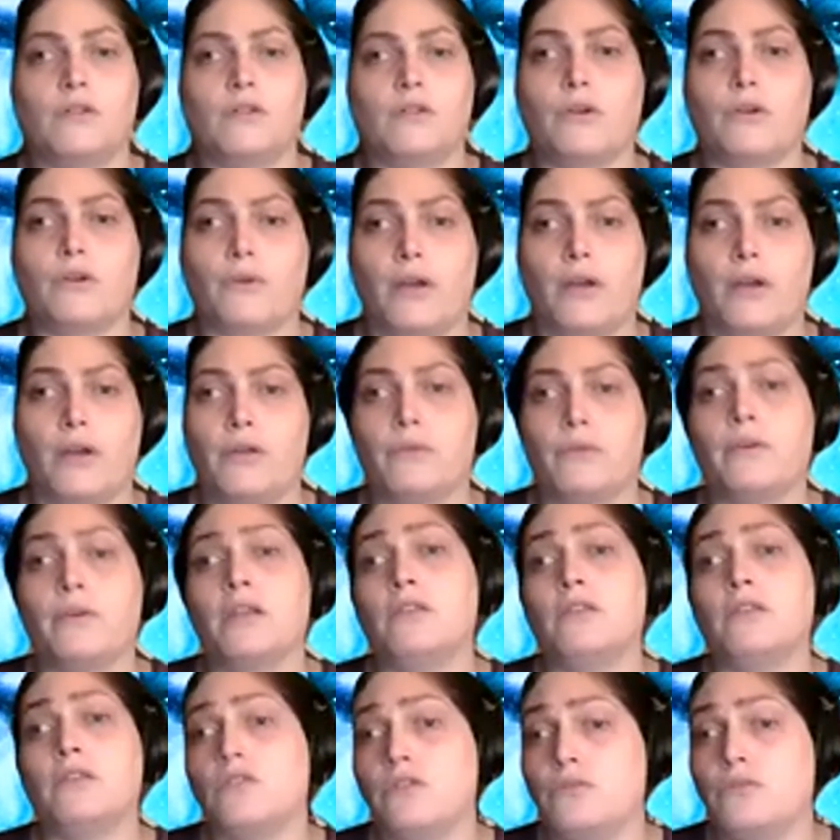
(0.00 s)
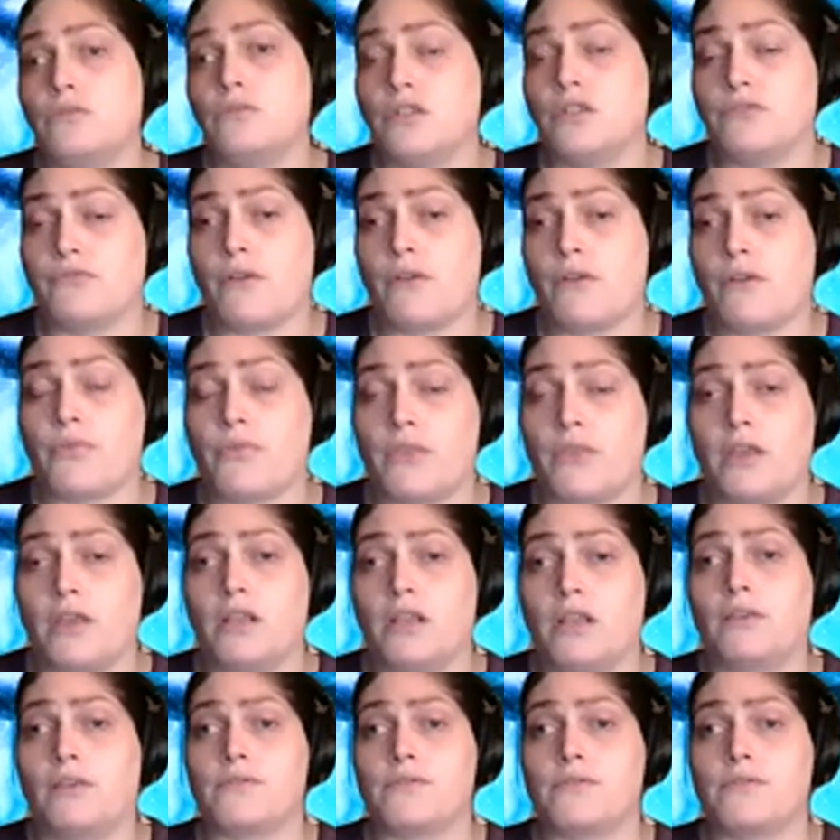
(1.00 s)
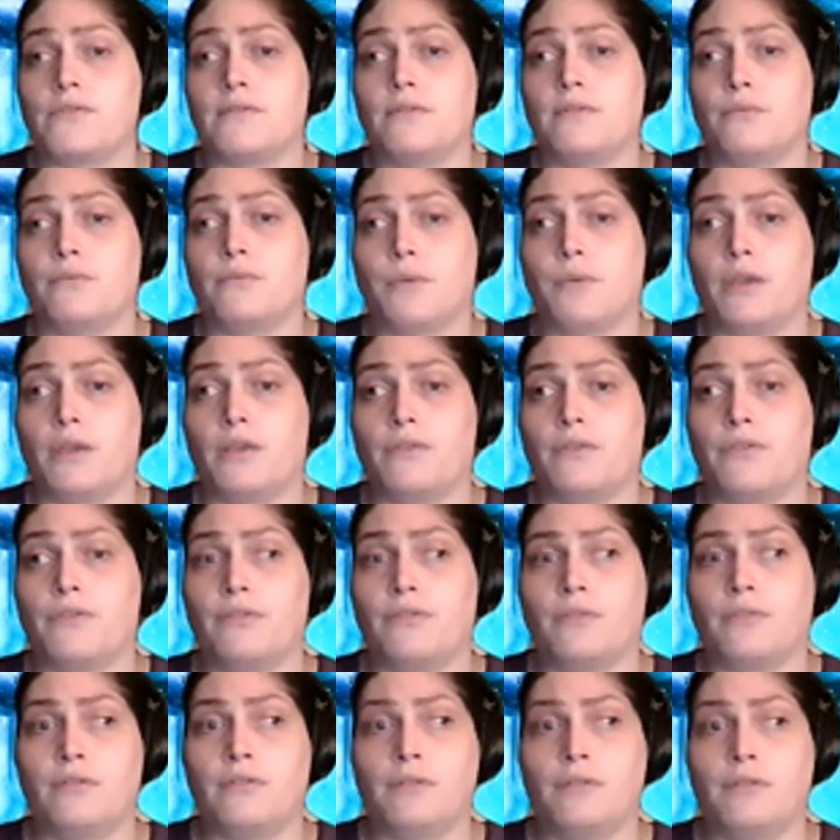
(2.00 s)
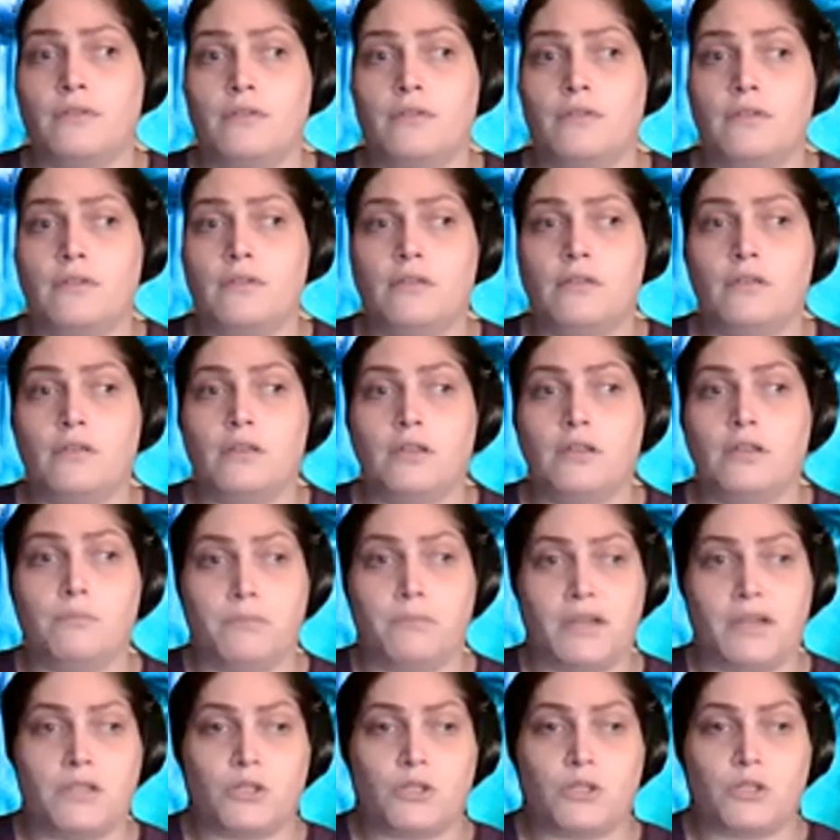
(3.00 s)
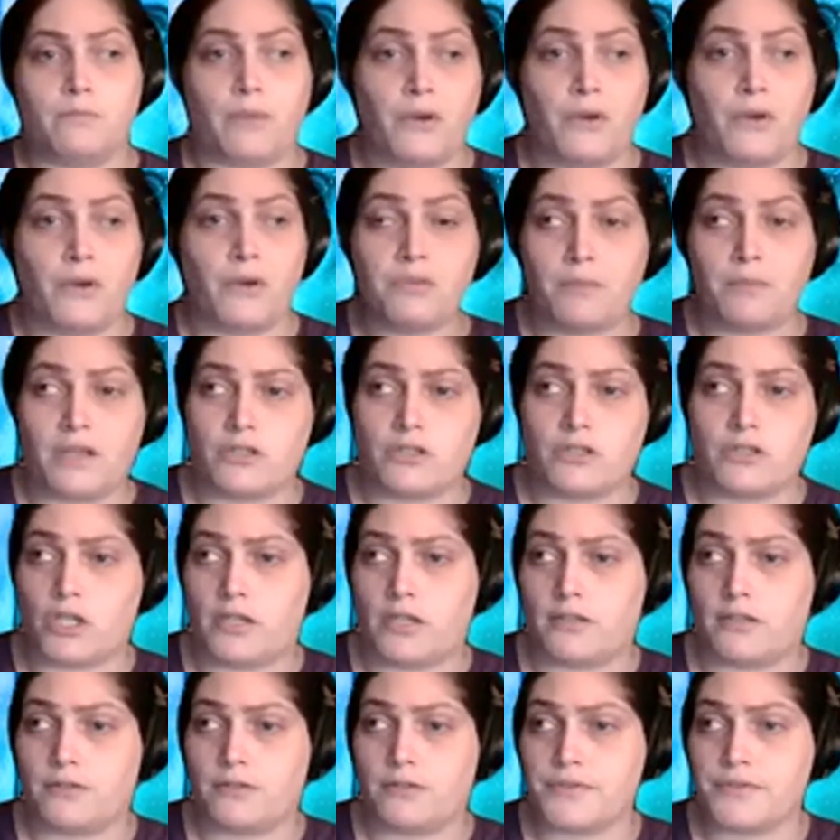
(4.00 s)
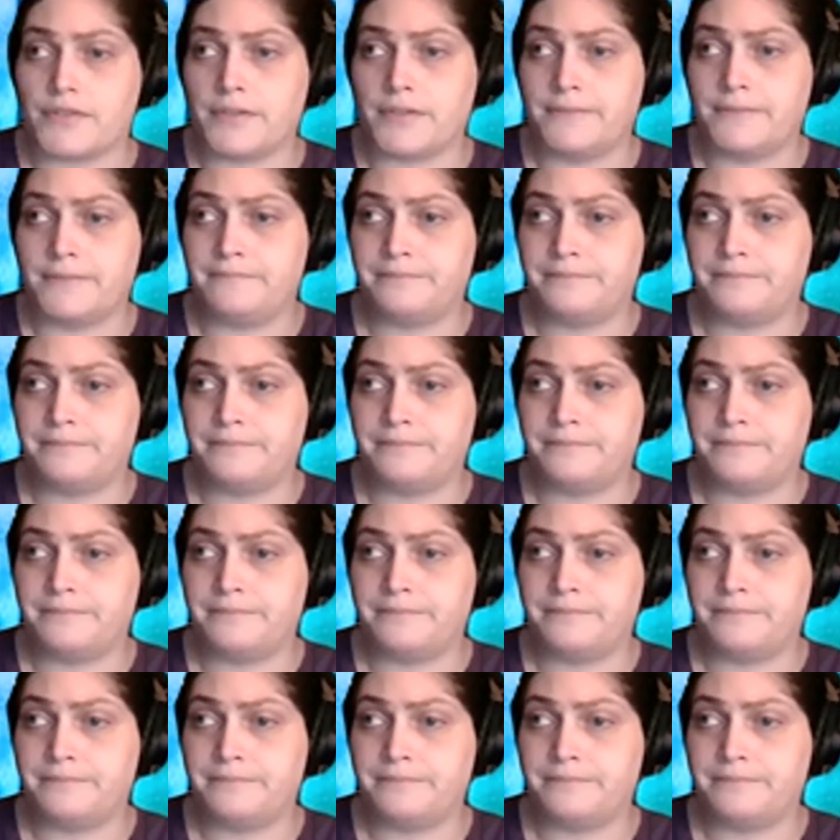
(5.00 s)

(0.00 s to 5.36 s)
grow and do different things with both my channels.